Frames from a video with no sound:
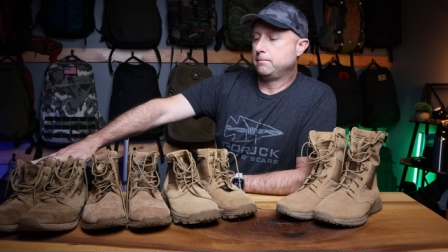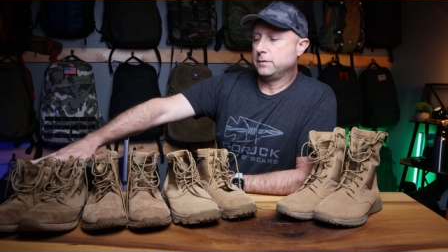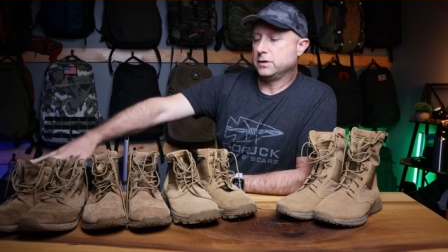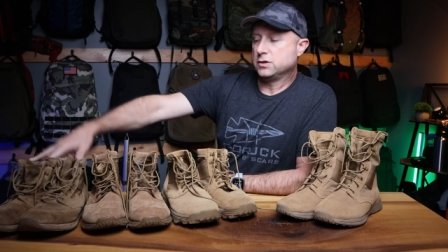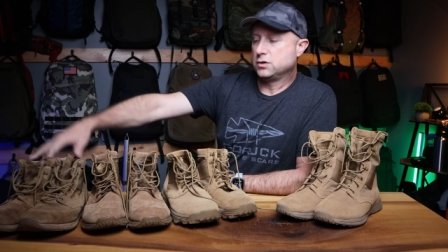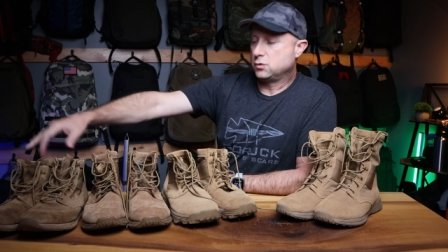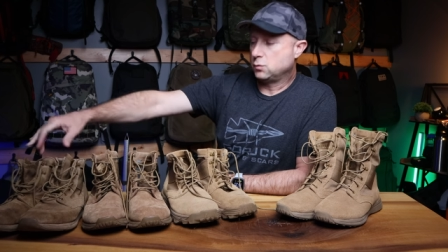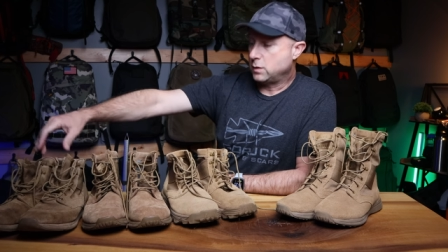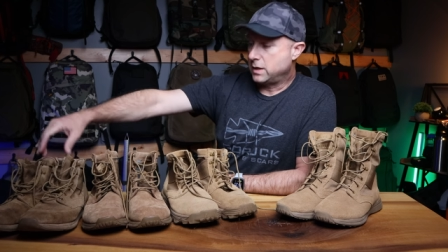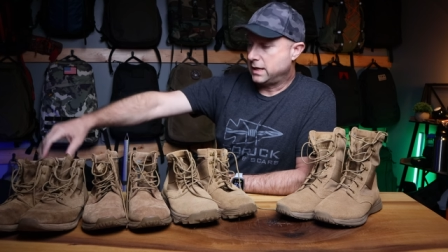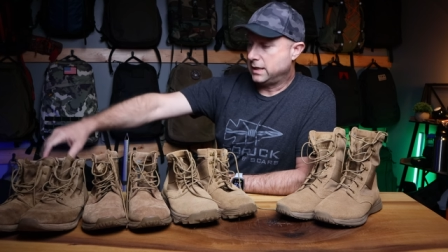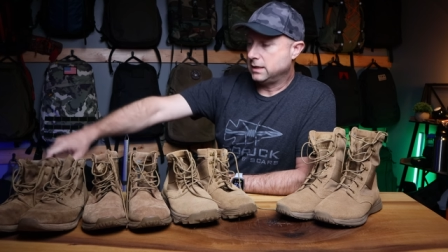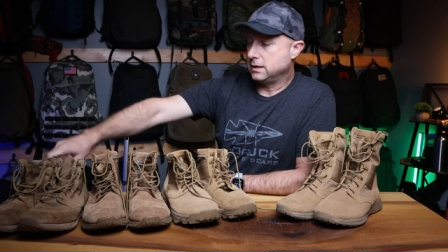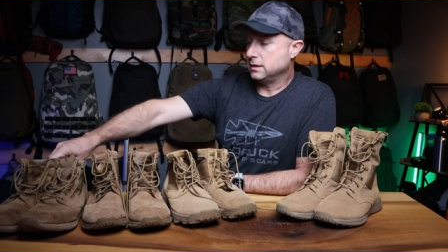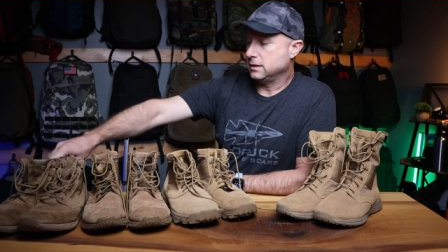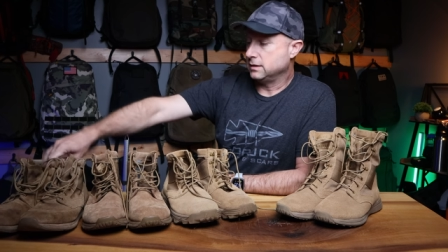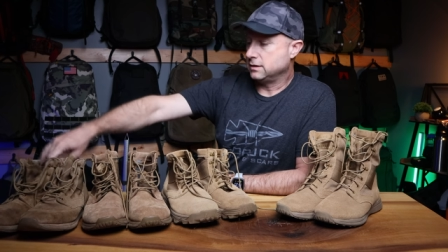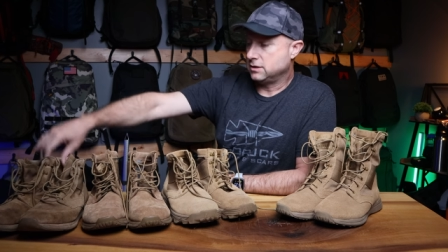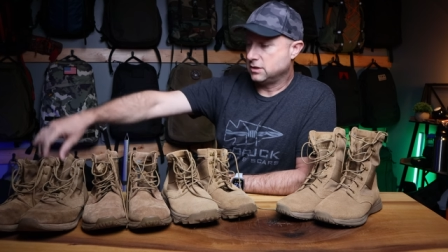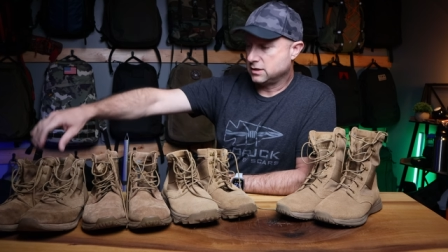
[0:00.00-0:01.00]
The suede
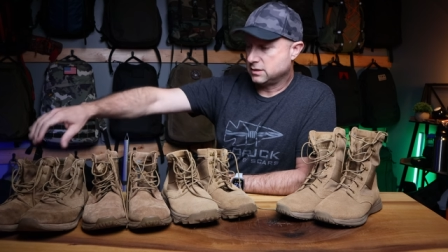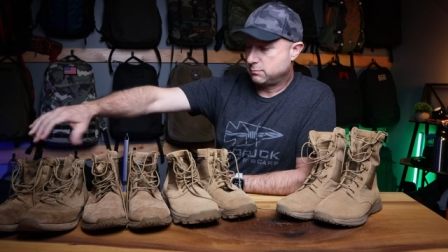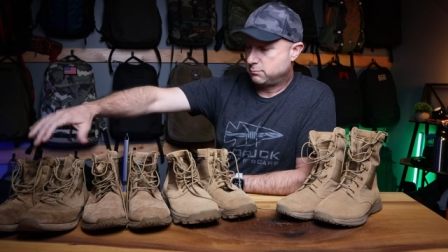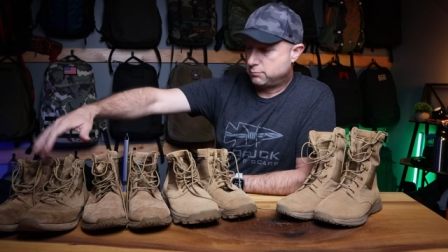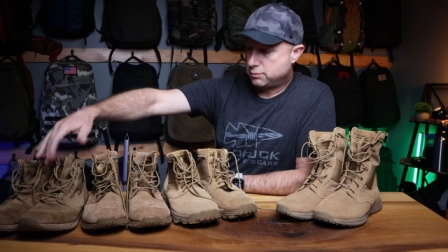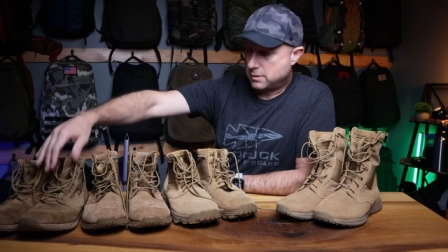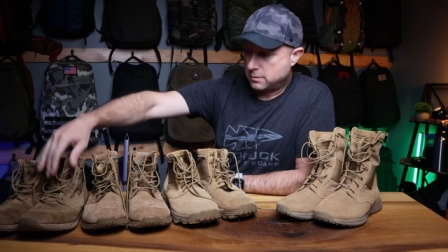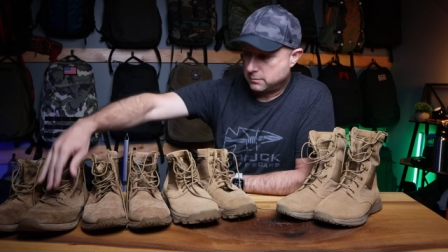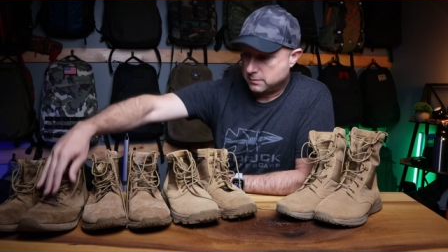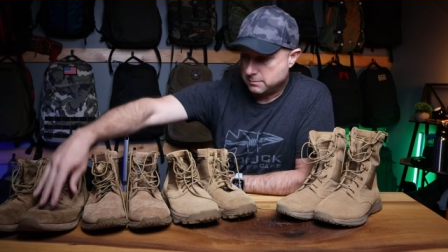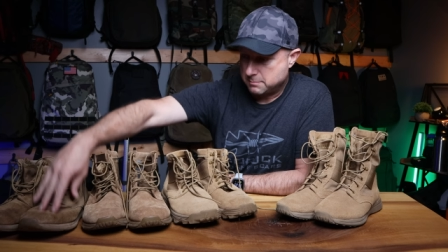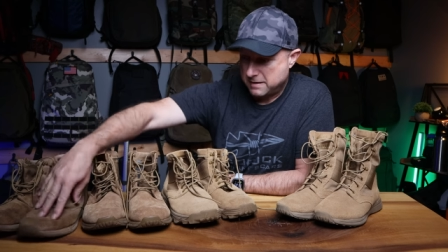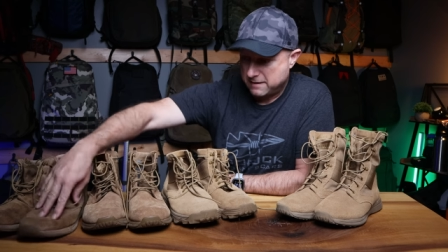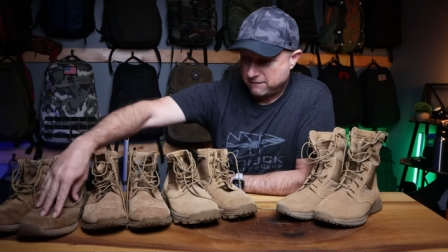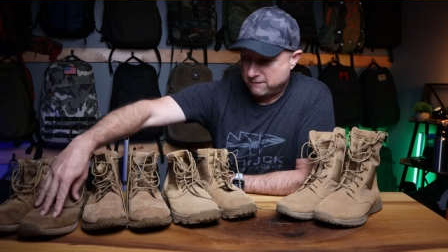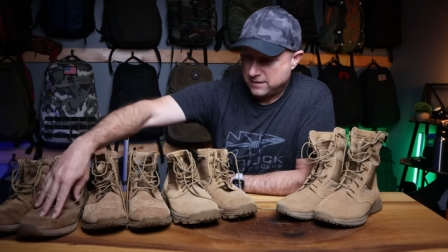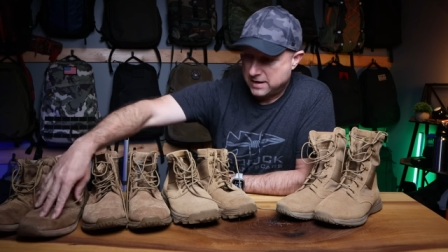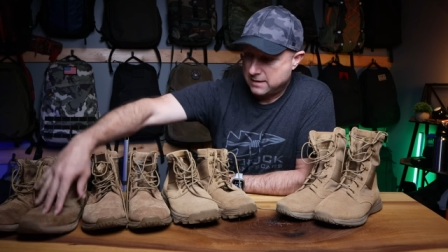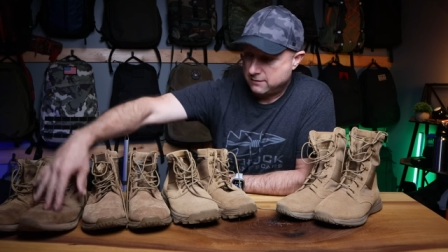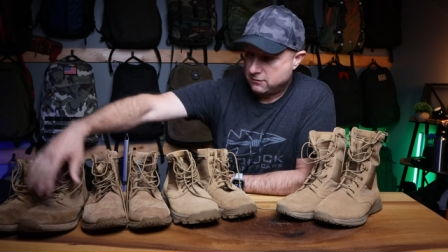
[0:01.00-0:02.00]
is just probably my
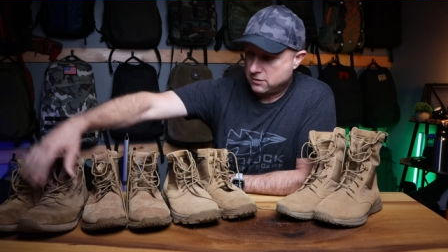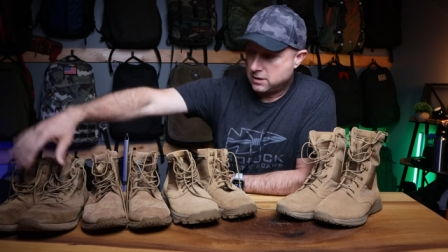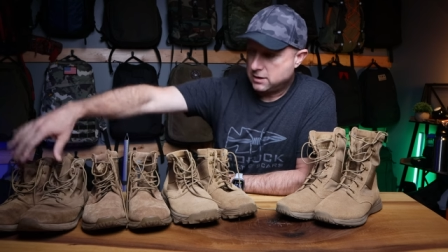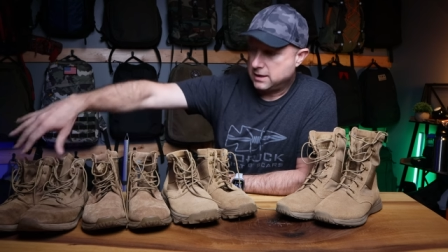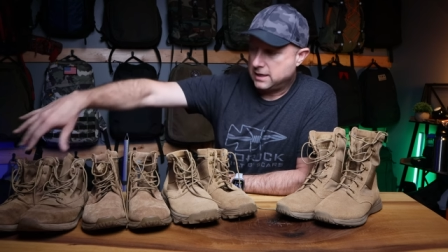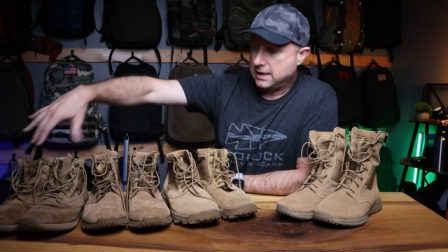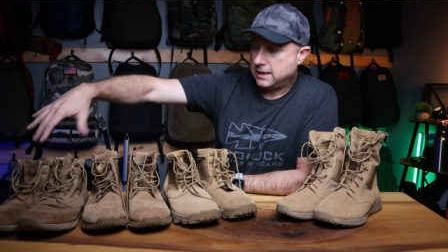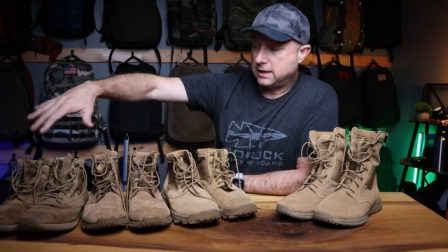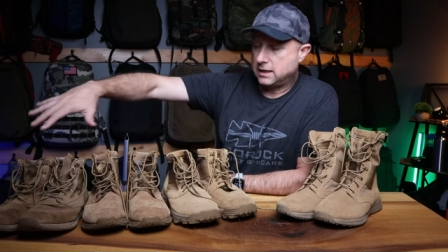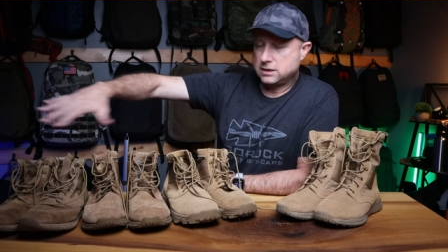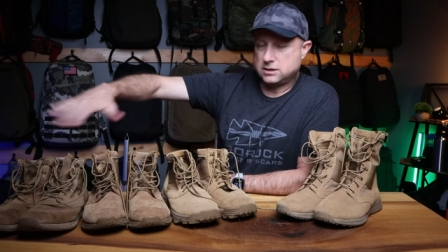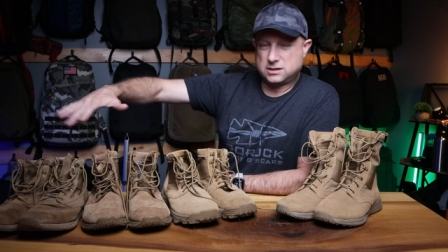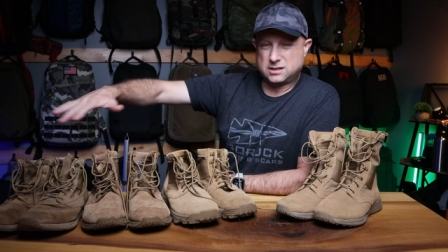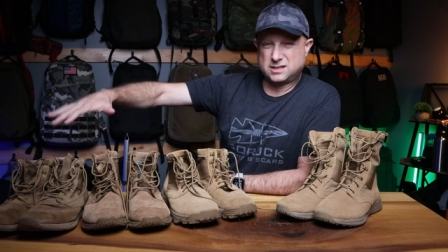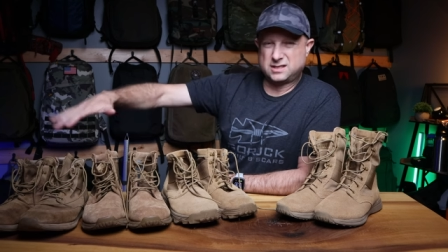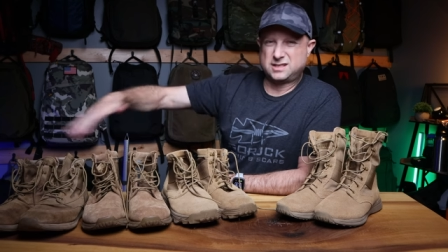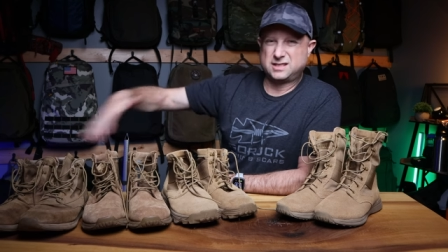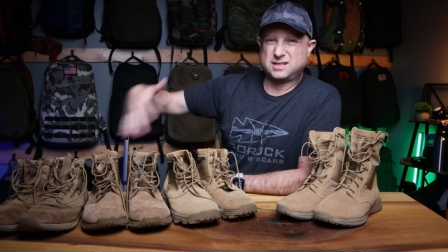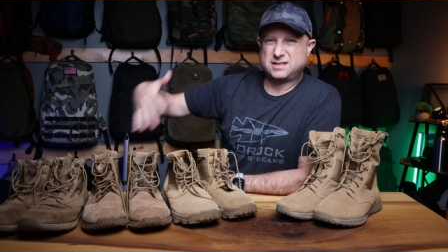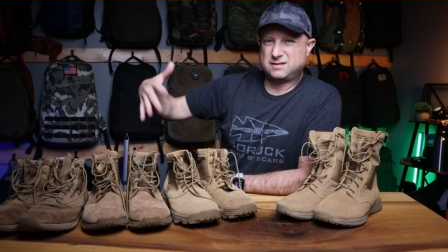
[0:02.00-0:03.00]
favorite and it
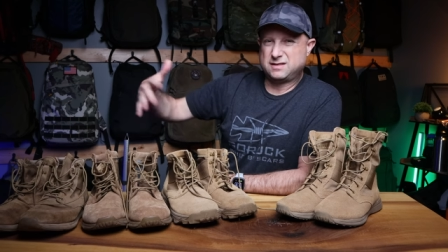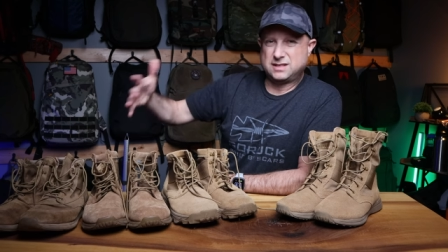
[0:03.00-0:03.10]
just,